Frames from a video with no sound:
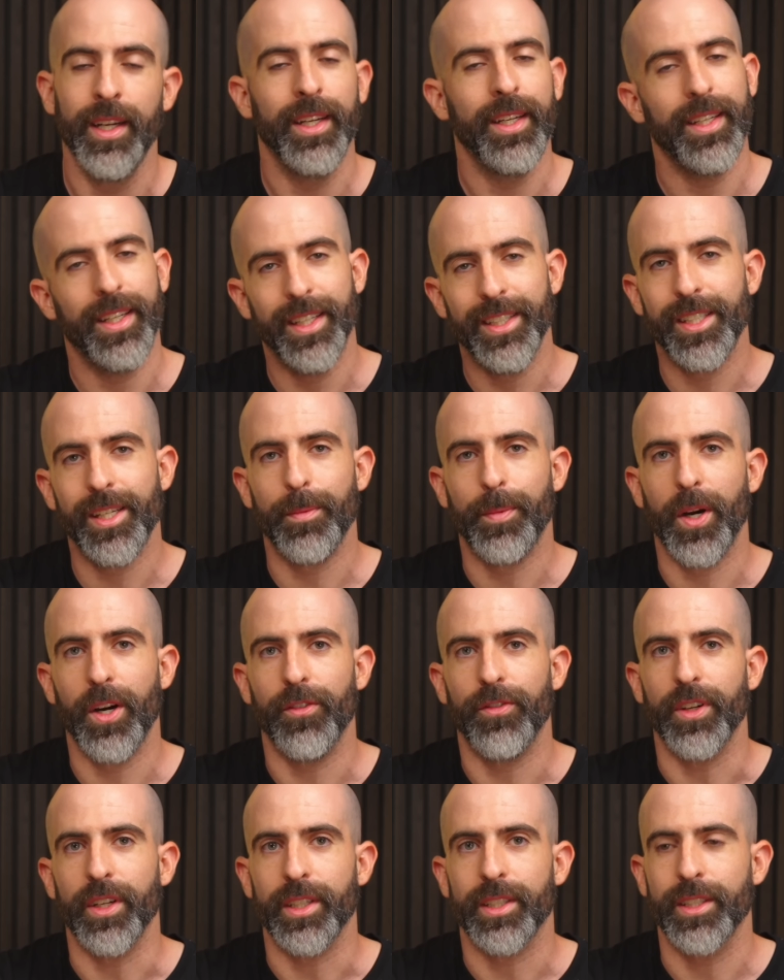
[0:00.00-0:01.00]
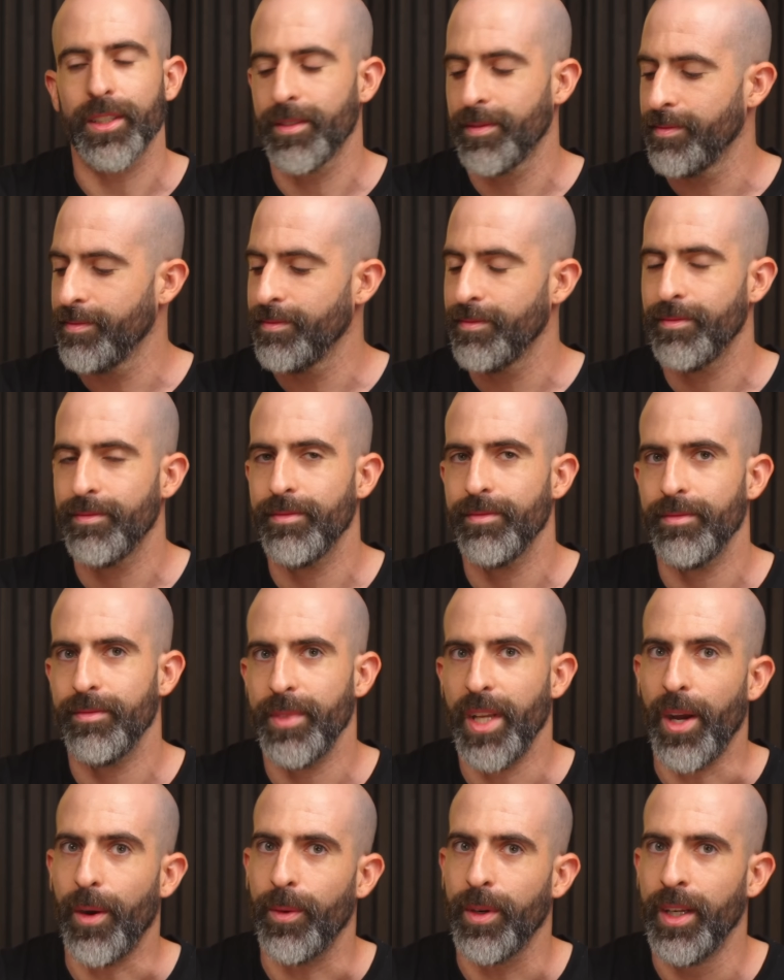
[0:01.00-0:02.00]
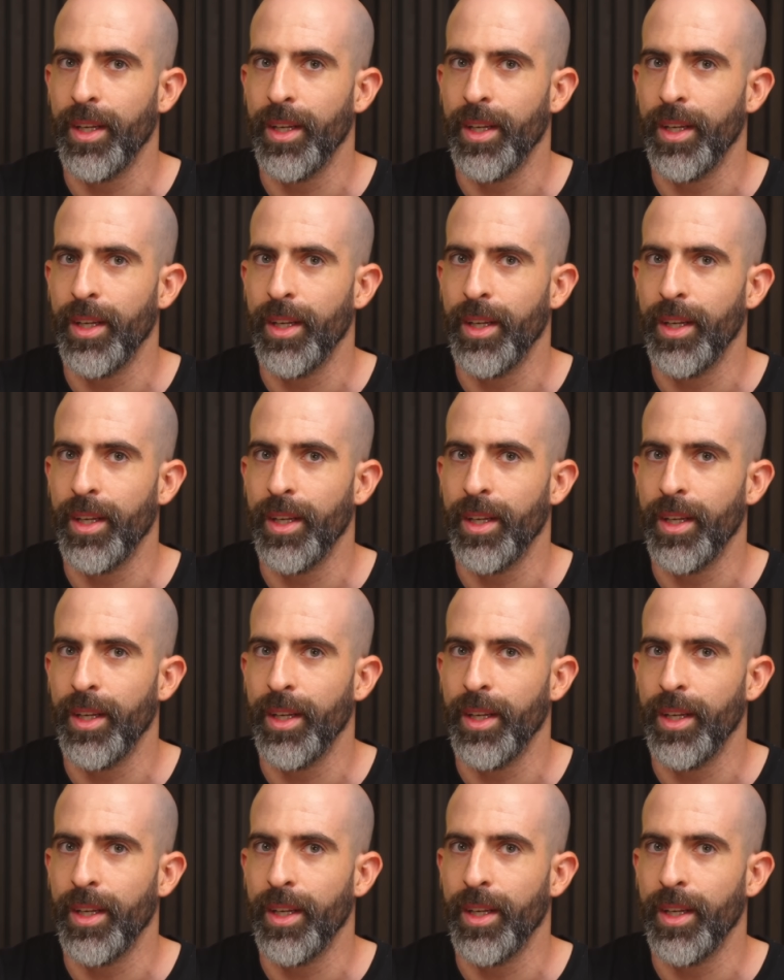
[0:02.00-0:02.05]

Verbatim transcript: Is it perfect? No.